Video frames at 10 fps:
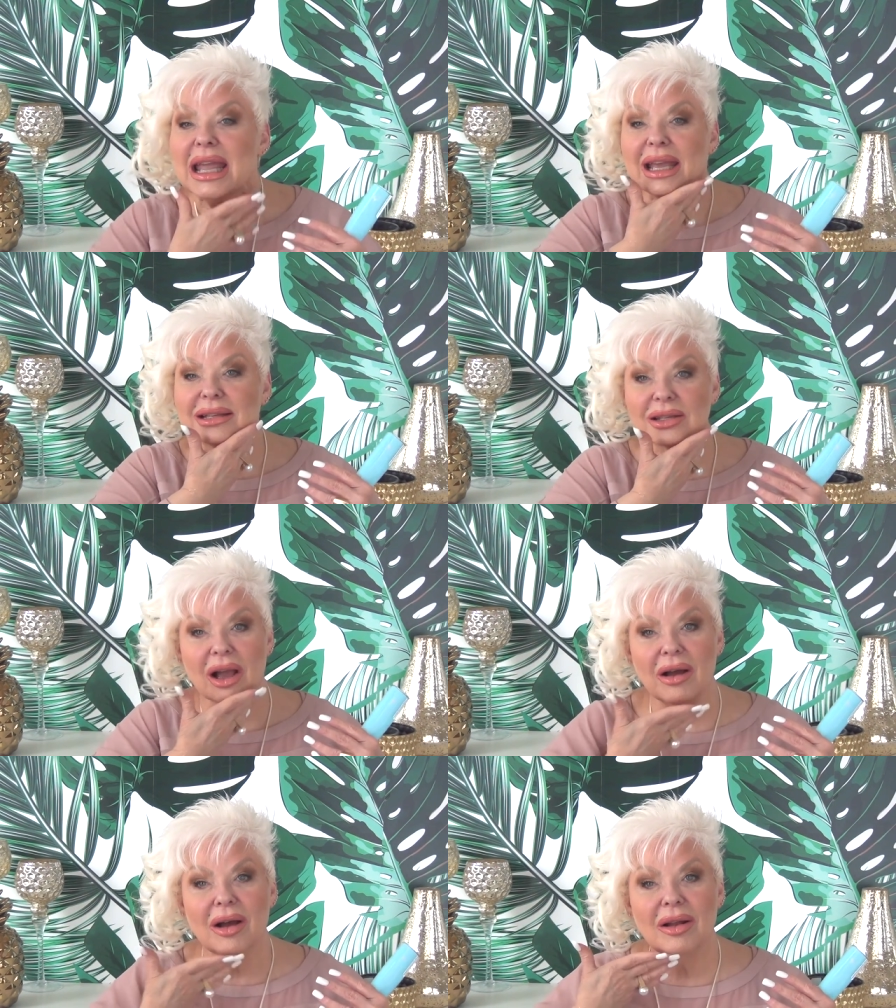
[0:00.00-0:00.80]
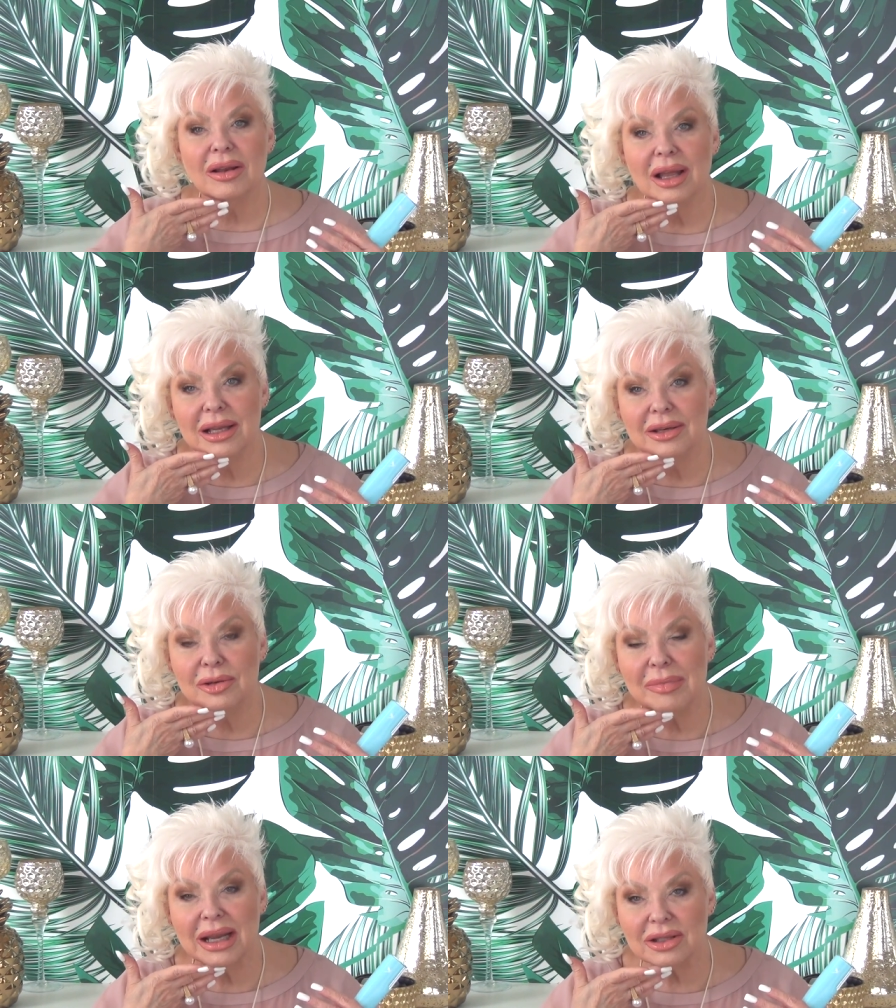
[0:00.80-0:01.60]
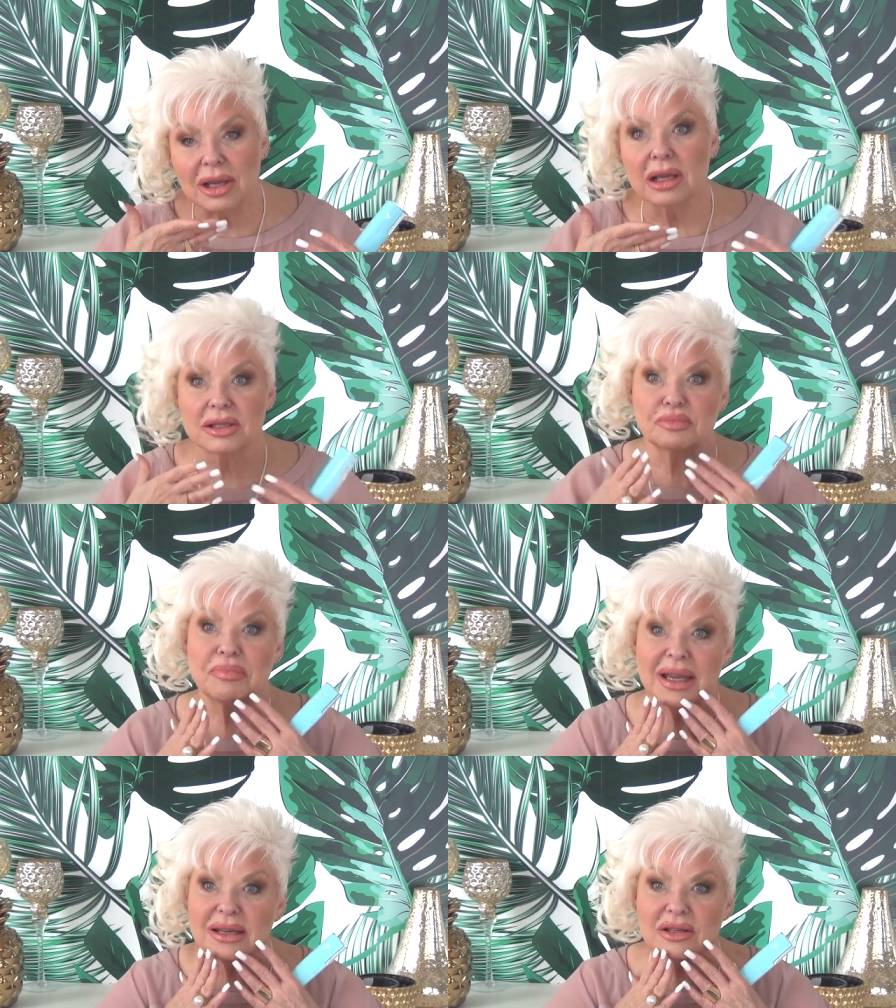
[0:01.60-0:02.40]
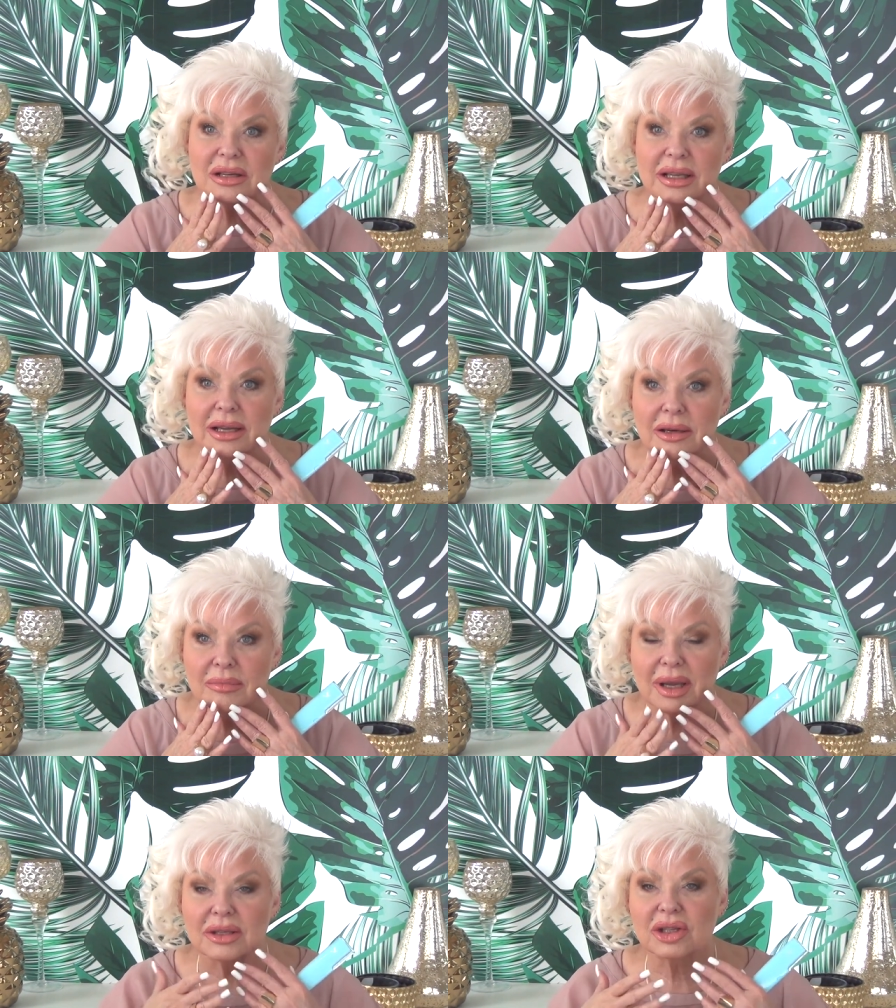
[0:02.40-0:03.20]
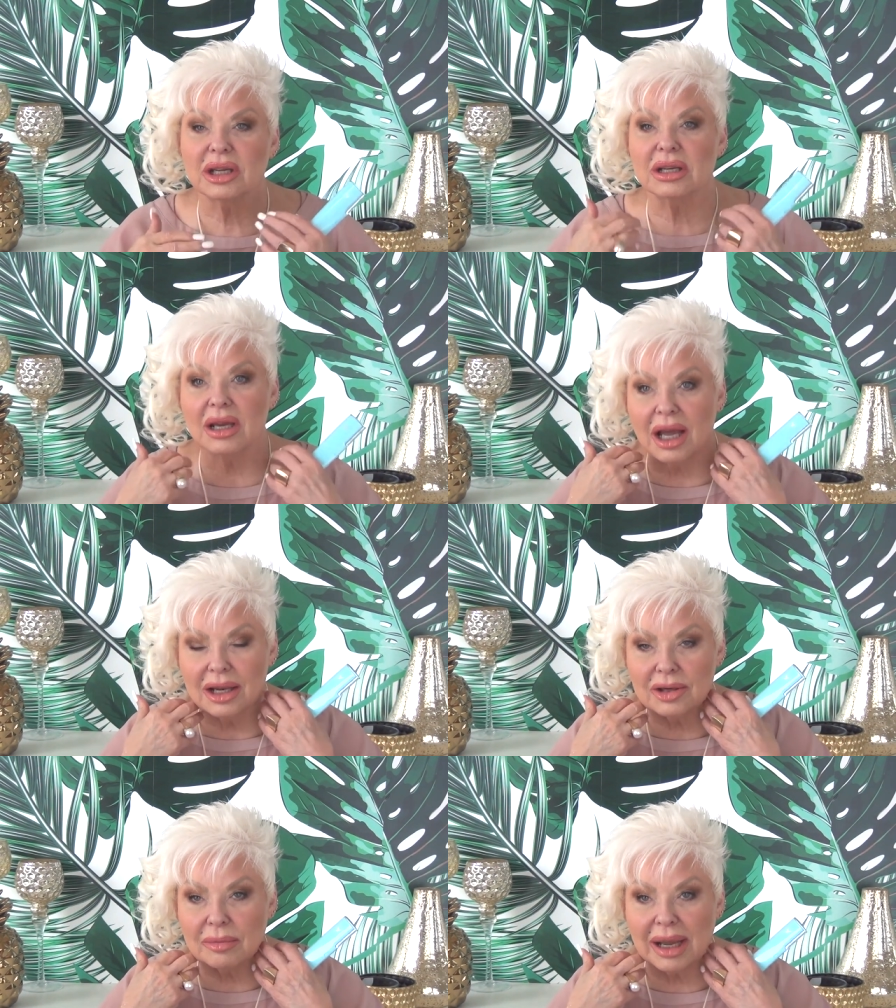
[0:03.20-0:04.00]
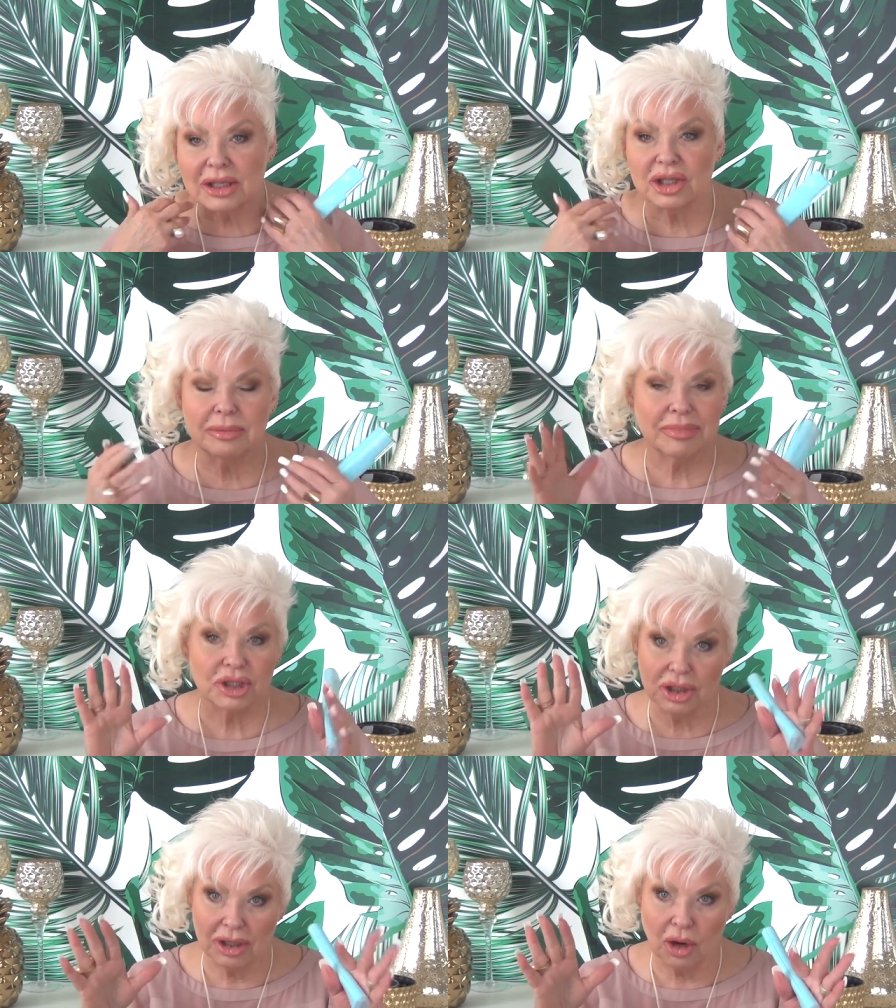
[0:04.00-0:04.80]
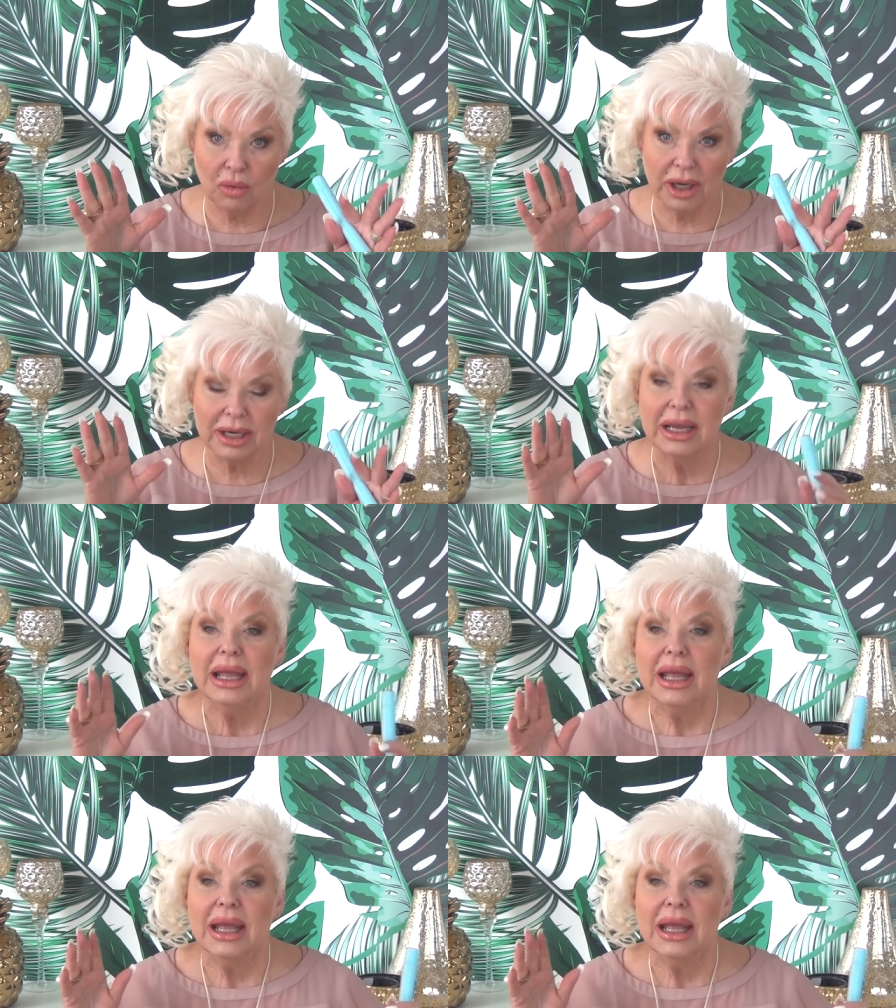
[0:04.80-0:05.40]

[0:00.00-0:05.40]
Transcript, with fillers: It's all under my, especially on my chin, under my chin. But you know what?